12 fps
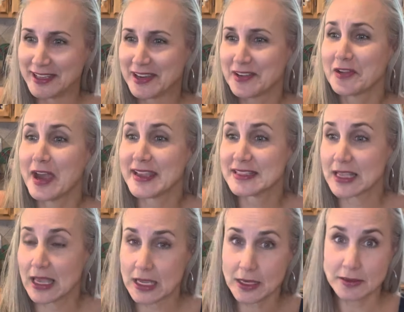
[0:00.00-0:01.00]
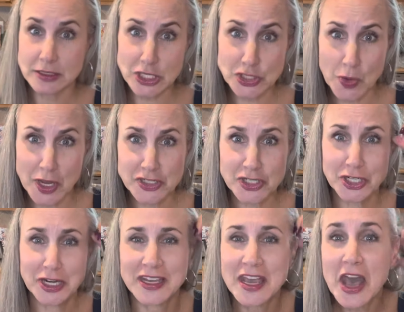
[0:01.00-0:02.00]
Ryan's like,
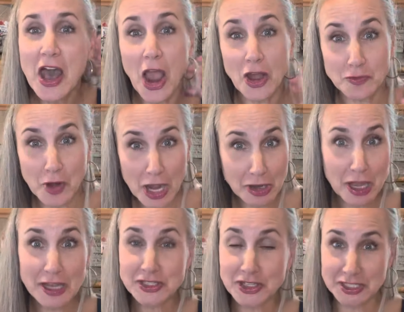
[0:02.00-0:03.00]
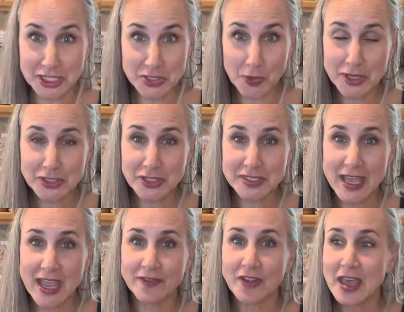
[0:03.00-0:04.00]
dishwasher. Our rock rocks are dishwasher
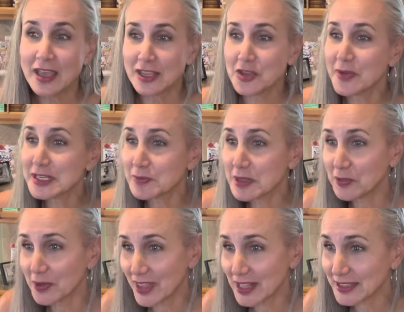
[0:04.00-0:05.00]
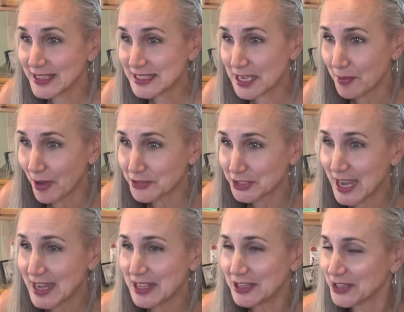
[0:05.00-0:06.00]
safe. You must be the one that cleans up after
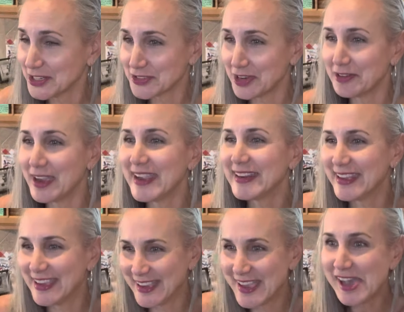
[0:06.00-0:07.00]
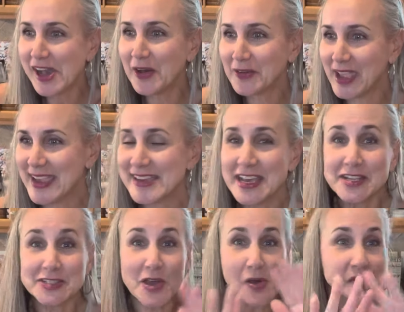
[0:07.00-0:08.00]
Katie cooks, right, Ryan? Okay,
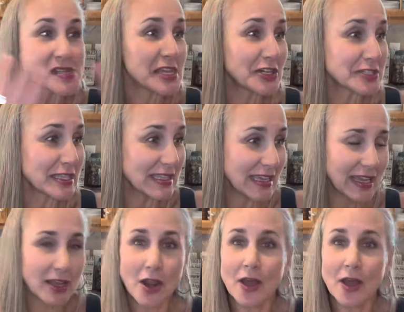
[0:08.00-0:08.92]
so here's the thing.